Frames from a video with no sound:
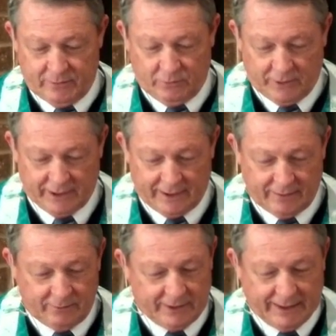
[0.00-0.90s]
when
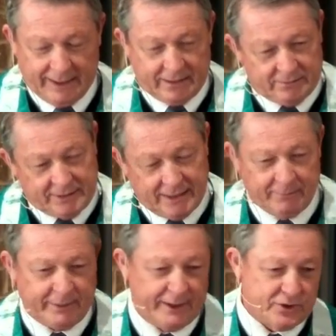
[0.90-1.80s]
I had
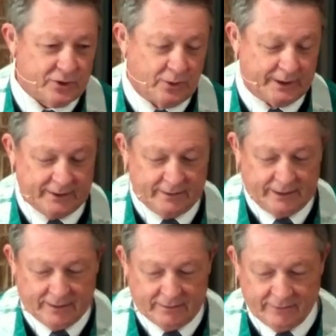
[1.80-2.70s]
campaigns going
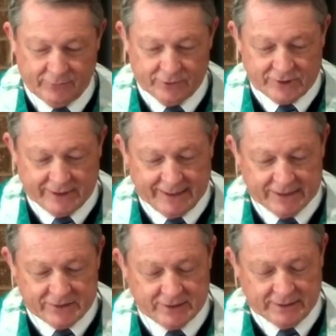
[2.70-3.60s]
in different
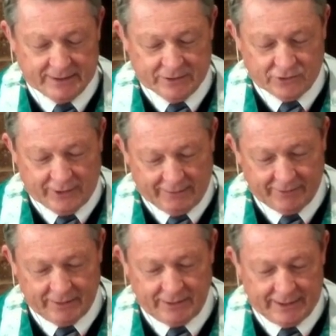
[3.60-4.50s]
states and
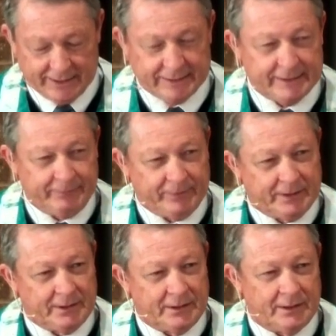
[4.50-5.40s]
traveling a lot,
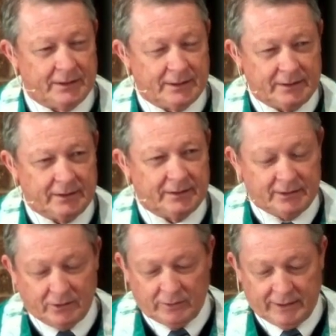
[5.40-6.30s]

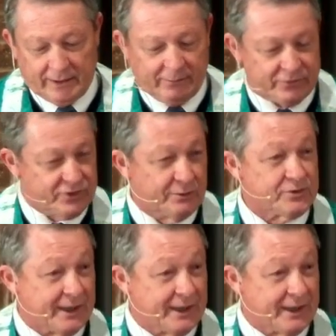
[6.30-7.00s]
it was